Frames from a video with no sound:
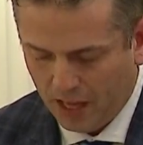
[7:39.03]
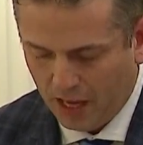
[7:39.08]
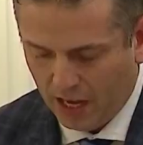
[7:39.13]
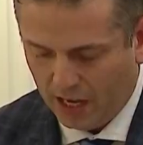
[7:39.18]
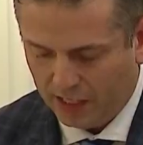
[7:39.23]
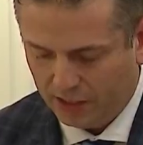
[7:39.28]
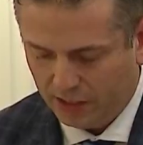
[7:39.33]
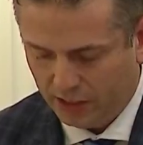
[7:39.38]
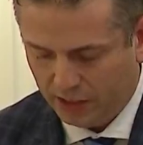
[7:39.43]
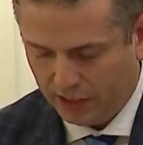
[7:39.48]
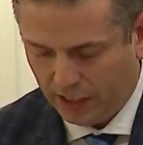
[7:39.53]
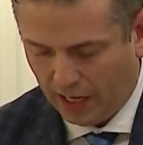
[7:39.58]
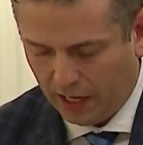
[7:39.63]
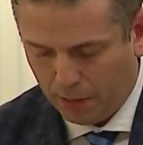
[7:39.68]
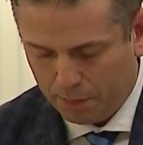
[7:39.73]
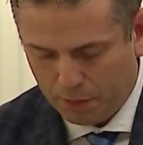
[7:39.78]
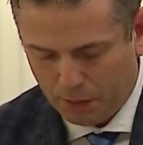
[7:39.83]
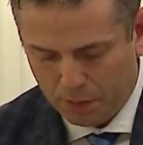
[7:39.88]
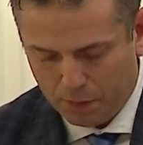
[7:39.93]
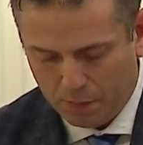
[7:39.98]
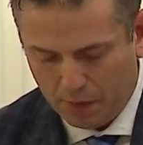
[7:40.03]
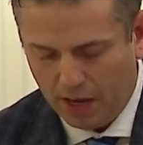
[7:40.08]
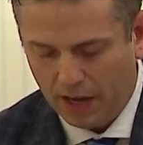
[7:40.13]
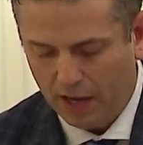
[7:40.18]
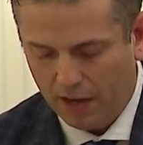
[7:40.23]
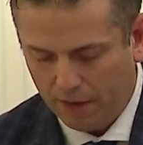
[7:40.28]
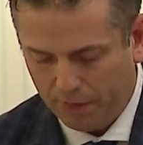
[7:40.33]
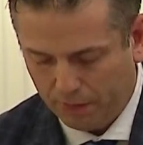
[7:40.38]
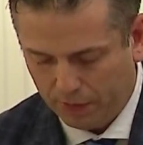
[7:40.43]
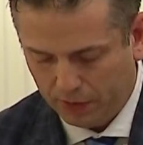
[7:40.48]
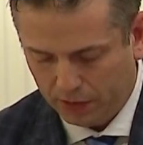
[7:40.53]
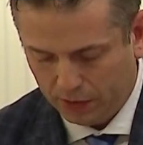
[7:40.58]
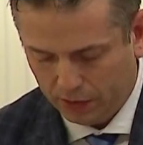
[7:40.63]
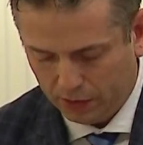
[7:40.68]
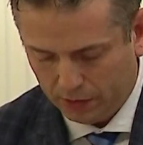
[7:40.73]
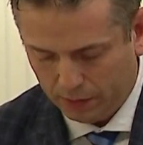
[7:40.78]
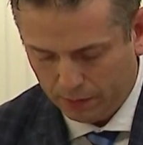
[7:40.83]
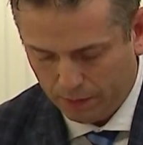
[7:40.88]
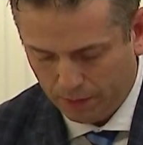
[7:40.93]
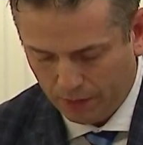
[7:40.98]
had to say about my
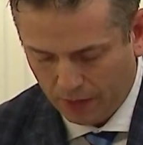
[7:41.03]
efforts.